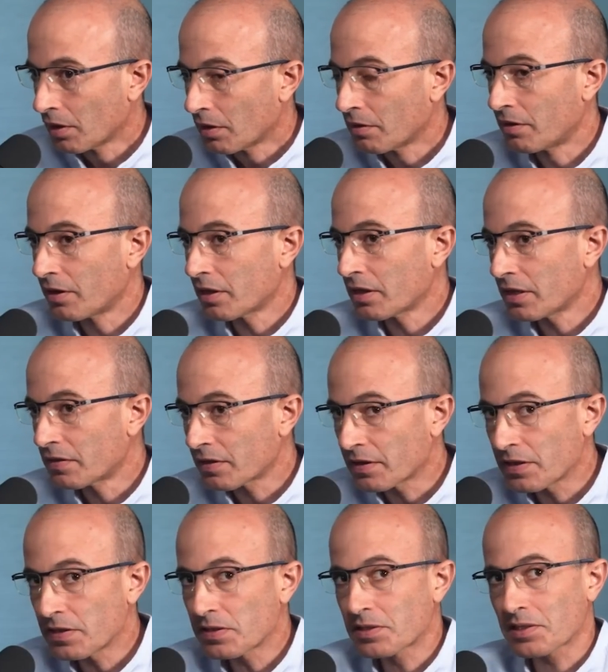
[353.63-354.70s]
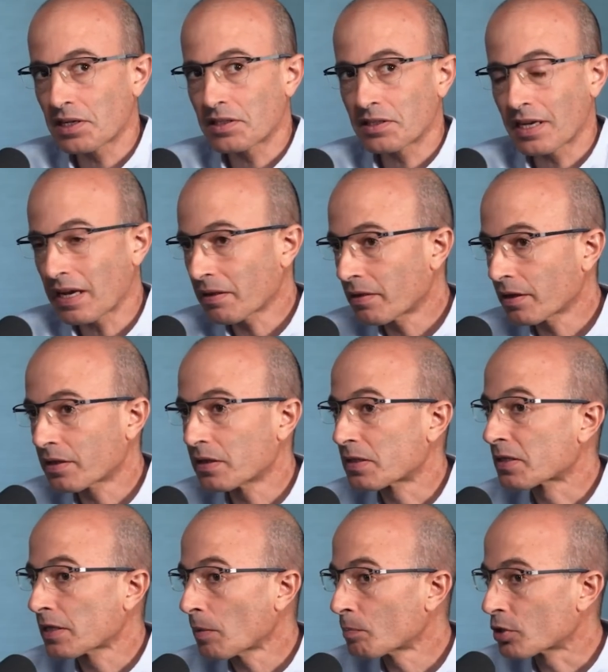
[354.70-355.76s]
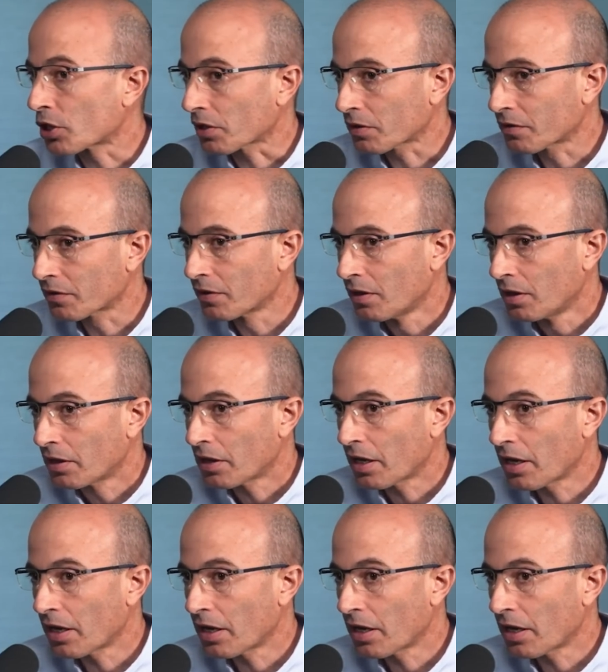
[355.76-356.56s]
then it is an ethical subject, mm-hmm.